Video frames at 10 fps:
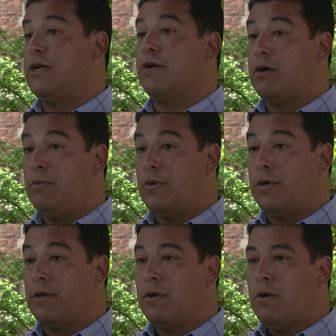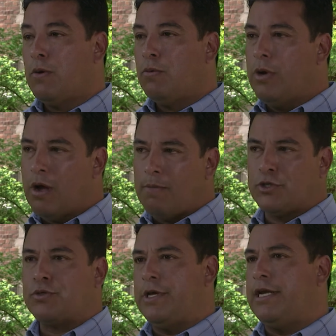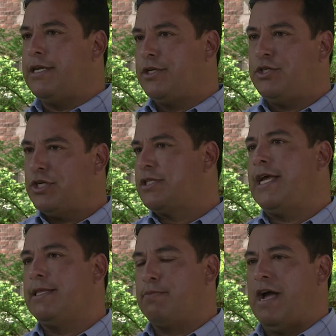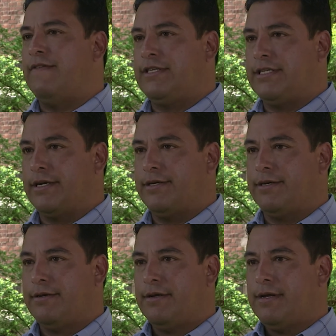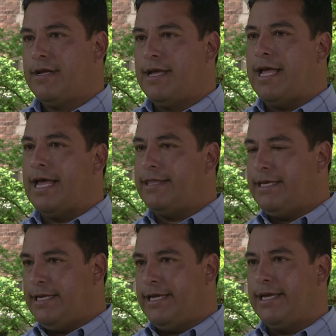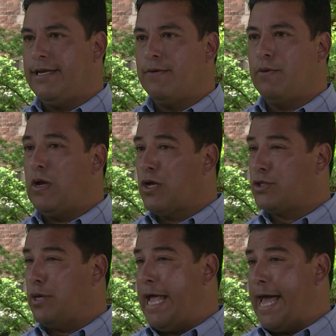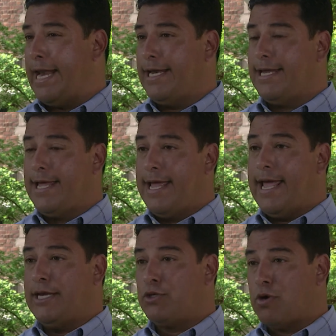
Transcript: sit on our board. We almost treated it just like the private sector. At the end, we also added a